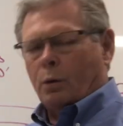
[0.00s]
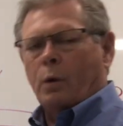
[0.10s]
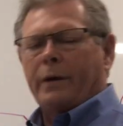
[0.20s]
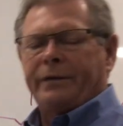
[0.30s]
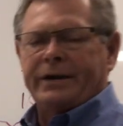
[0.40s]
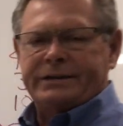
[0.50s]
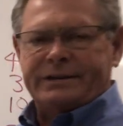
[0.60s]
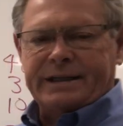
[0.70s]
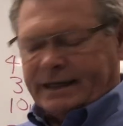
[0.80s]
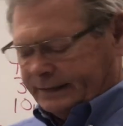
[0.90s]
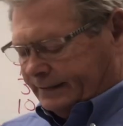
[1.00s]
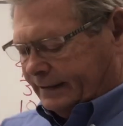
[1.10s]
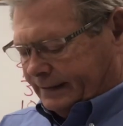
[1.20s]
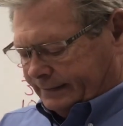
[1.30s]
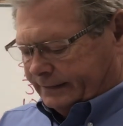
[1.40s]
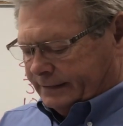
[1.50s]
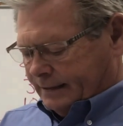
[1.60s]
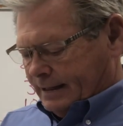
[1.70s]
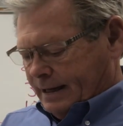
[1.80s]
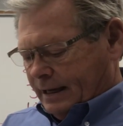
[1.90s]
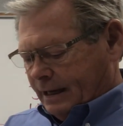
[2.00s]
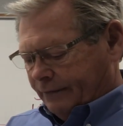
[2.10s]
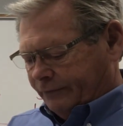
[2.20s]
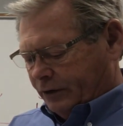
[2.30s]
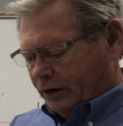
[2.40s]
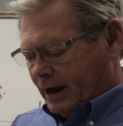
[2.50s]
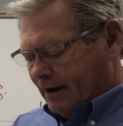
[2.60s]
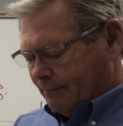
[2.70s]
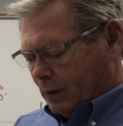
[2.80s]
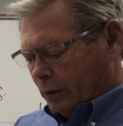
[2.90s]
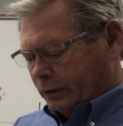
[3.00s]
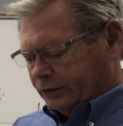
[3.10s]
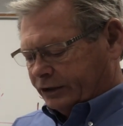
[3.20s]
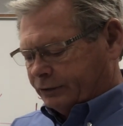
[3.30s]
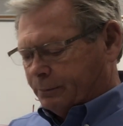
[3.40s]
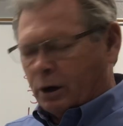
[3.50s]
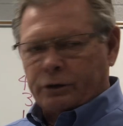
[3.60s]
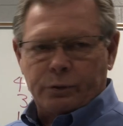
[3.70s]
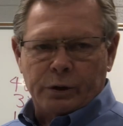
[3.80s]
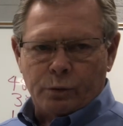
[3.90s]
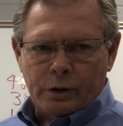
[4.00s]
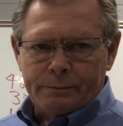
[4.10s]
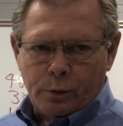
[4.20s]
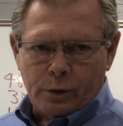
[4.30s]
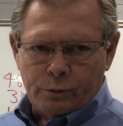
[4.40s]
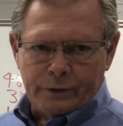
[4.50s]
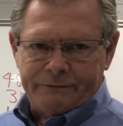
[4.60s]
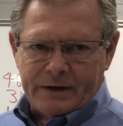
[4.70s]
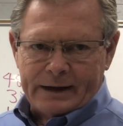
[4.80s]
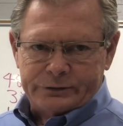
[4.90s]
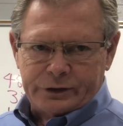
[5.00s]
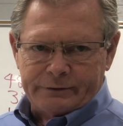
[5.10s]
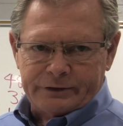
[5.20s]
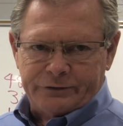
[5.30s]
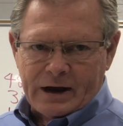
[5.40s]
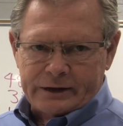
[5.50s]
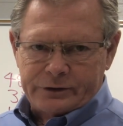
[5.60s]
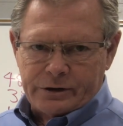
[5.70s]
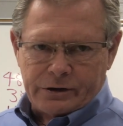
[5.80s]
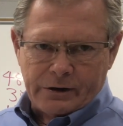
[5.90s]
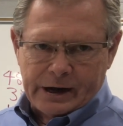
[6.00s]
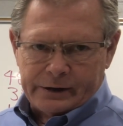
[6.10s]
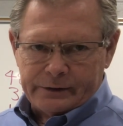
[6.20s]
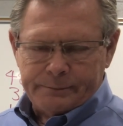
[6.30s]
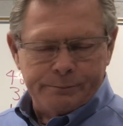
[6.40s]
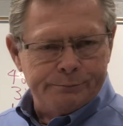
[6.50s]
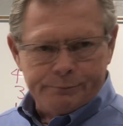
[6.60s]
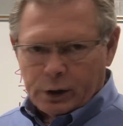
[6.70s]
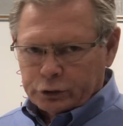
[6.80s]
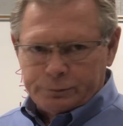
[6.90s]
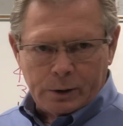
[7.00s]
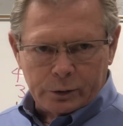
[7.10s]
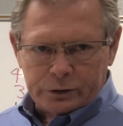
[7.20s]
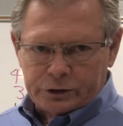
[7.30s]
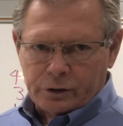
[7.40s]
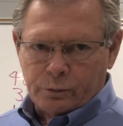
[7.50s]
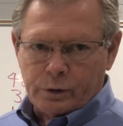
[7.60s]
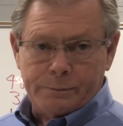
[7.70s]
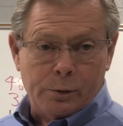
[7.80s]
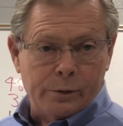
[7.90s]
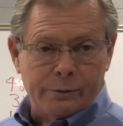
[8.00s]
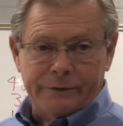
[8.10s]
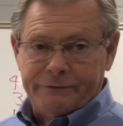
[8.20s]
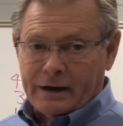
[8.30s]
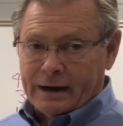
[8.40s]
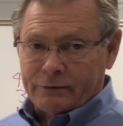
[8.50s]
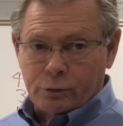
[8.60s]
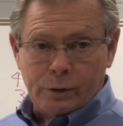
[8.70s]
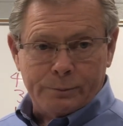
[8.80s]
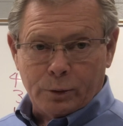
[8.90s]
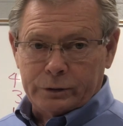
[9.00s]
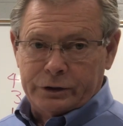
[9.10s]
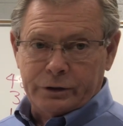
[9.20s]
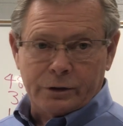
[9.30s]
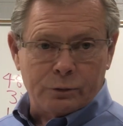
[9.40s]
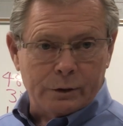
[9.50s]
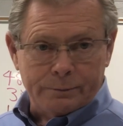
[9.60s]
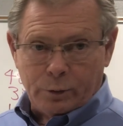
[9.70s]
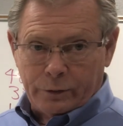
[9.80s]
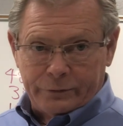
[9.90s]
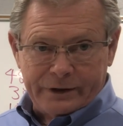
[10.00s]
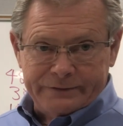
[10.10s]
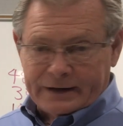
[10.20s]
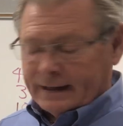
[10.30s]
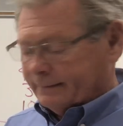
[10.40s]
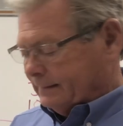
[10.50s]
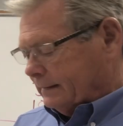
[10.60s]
What this says is, if you have motors that's marked with a 1.15 service factor or greater, most motors are a 1.15 or 1.2 or 1.35,